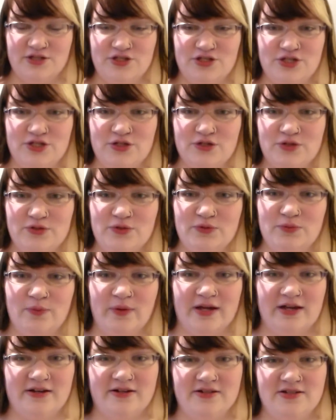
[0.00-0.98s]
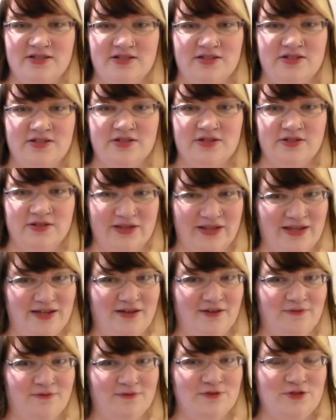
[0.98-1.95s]
Too Weird to
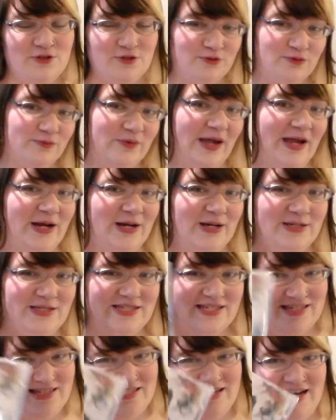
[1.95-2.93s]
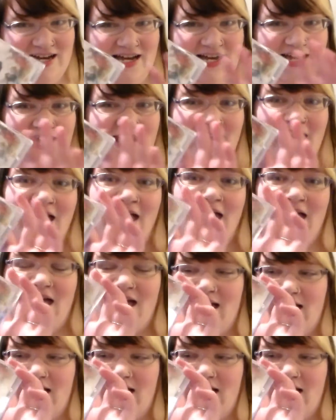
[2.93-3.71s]
Live, Too Rare to Die.